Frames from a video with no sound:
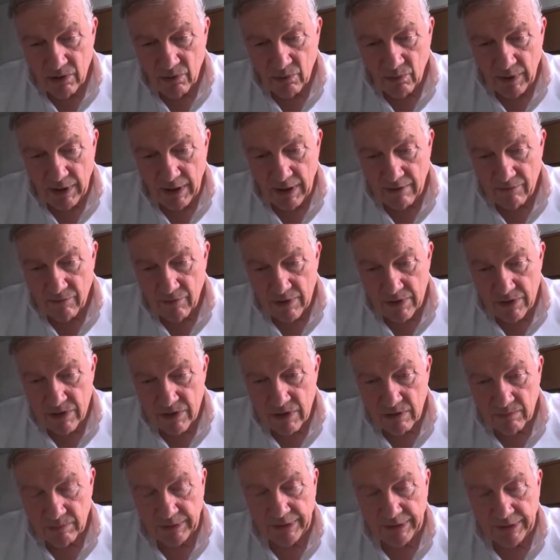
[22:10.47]
We have
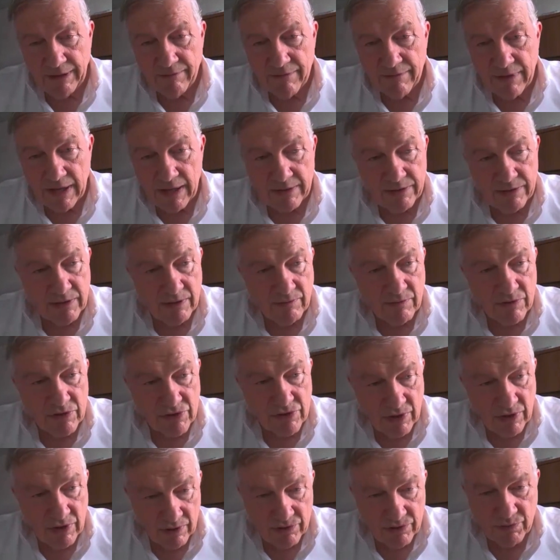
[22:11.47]
reason to believe that the
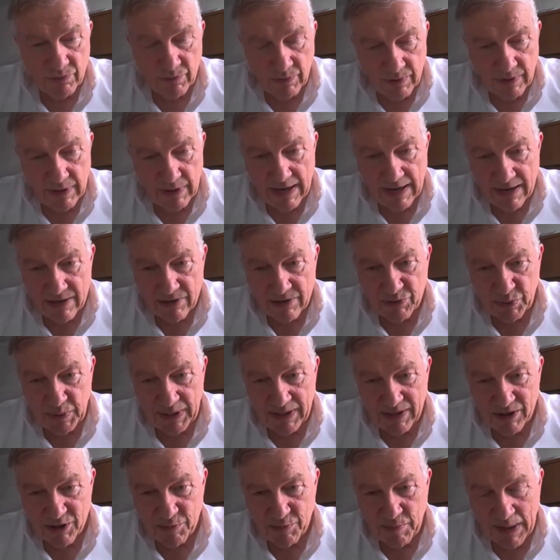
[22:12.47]
results were as
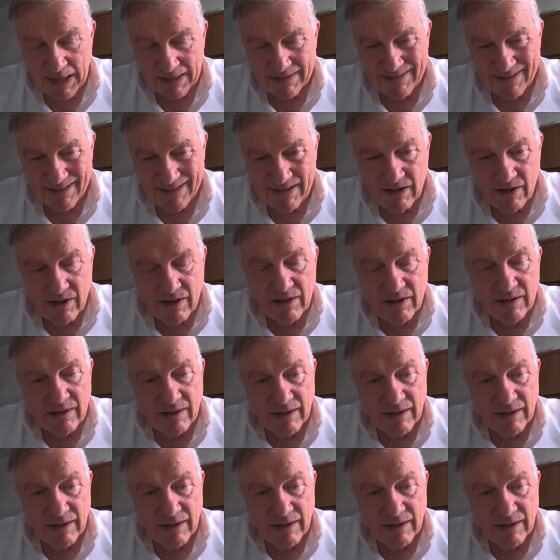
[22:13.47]
we expected.